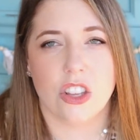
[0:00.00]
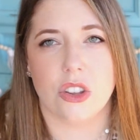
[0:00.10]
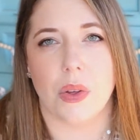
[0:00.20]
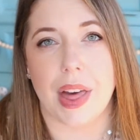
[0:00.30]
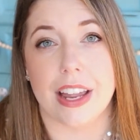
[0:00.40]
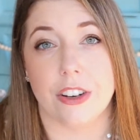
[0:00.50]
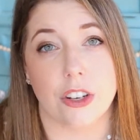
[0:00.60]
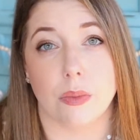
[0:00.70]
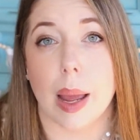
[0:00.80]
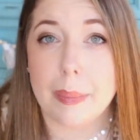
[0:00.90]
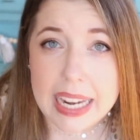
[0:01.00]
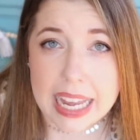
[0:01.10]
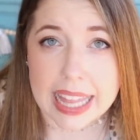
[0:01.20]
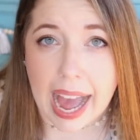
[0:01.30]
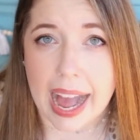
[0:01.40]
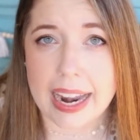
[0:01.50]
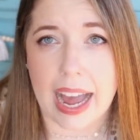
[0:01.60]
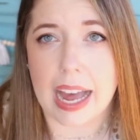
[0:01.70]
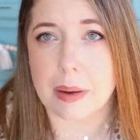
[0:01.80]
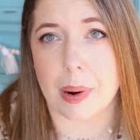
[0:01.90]
So then to remedy that,
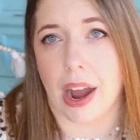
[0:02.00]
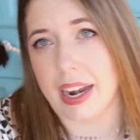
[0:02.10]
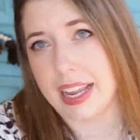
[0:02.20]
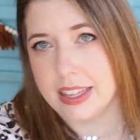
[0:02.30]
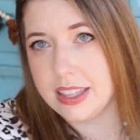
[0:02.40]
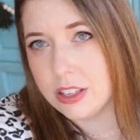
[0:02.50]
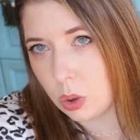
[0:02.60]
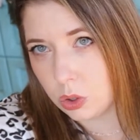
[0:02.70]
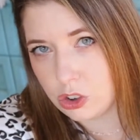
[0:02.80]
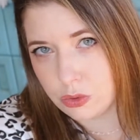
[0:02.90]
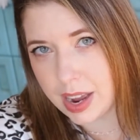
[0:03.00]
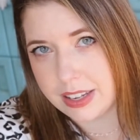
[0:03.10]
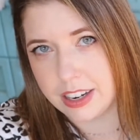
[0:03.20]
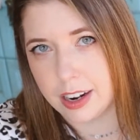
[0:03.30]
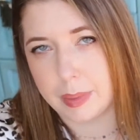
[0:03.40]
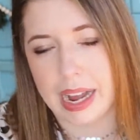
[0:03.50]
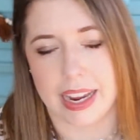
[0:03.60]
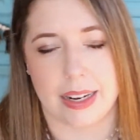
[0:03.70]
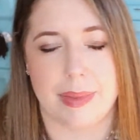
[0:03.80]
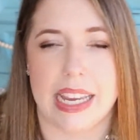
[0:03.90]
I brought in this old dresser
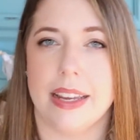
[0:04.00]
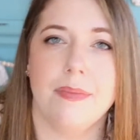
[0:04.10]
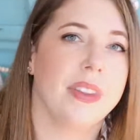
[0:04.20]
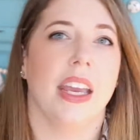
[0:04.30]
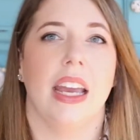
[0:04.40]
behind me